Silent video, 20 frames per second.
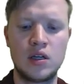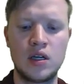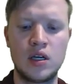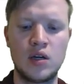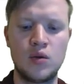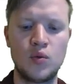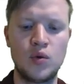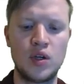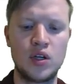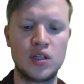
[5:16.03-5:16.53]

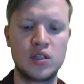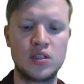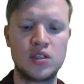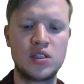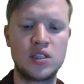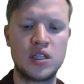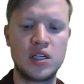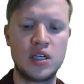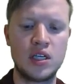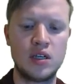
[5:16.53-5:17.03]
And we can
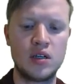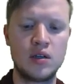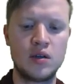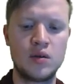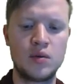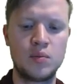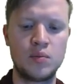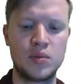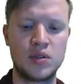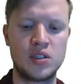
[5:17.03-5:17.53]
say
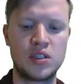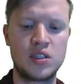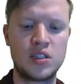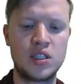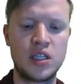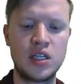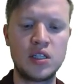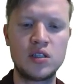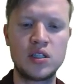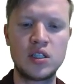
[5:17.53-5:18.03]

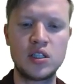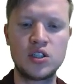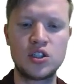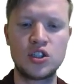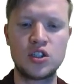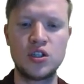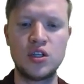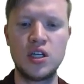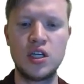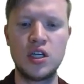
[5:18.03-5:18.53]
percentage
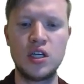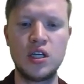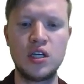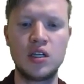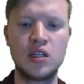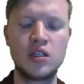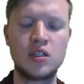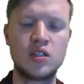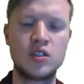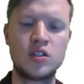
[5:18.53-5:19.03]
%d
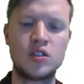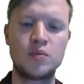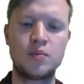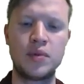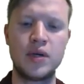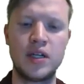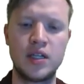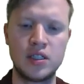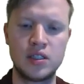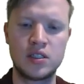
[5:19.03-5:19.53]

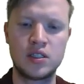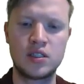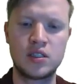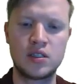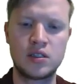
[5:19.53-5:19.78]
space,